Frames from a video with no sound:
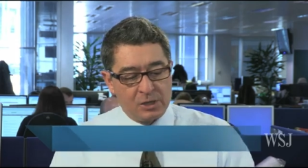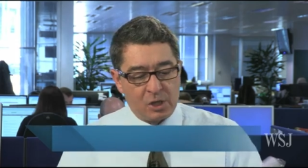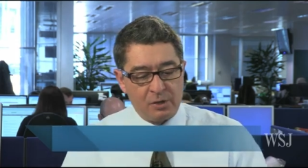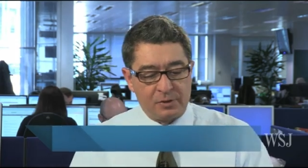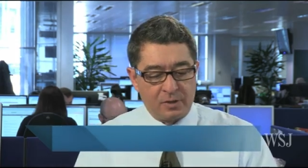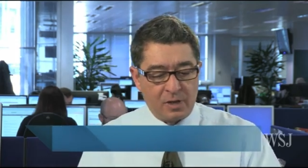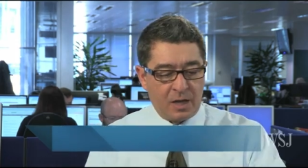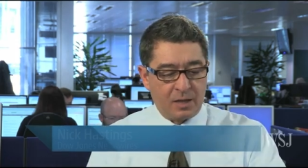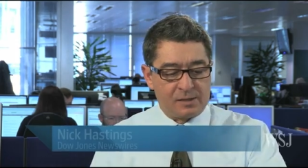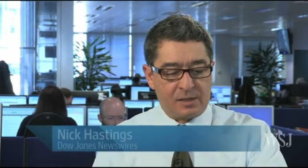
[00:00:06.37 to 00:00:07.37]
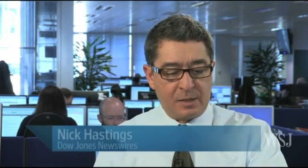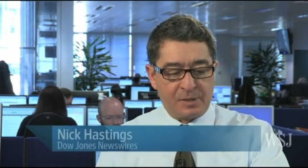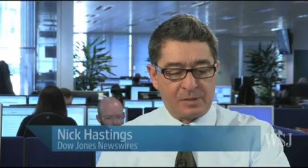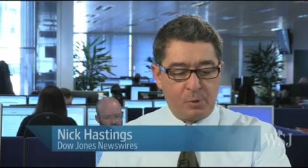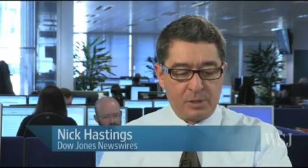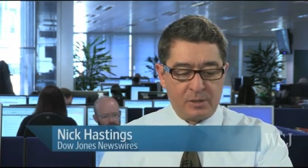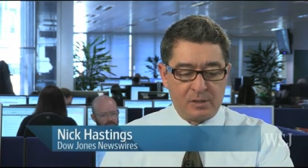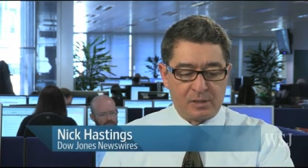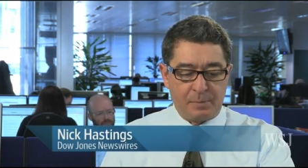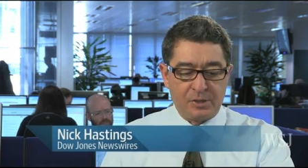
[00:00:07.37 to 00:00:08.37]
dove to the Earth's deepest point
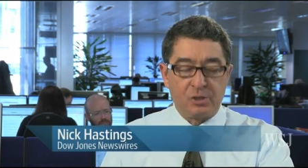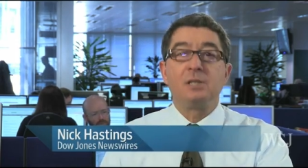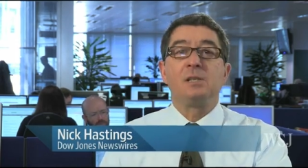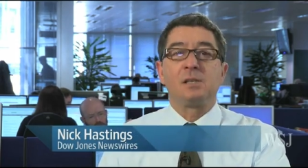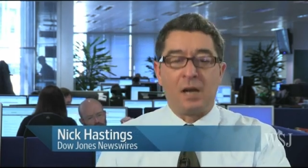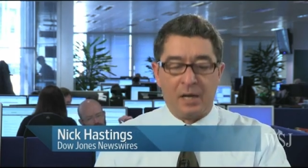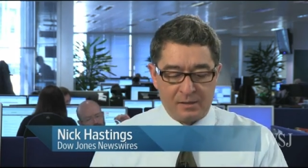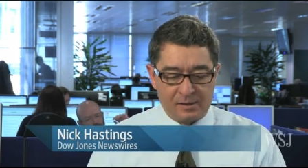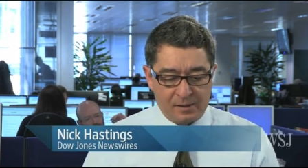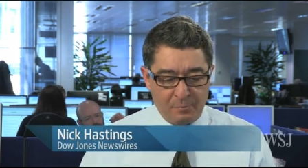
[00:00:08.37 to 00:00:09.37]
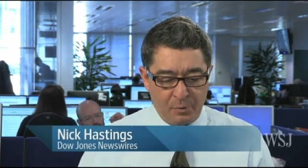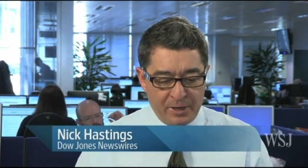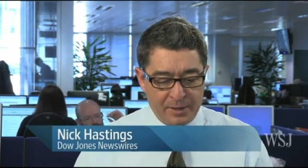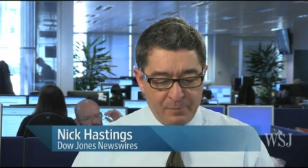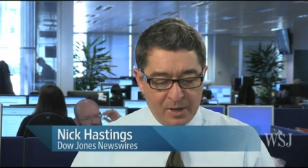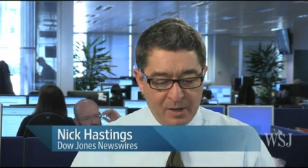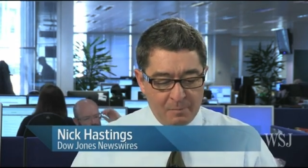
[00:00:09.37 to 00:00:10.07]
in a specially designed submarine,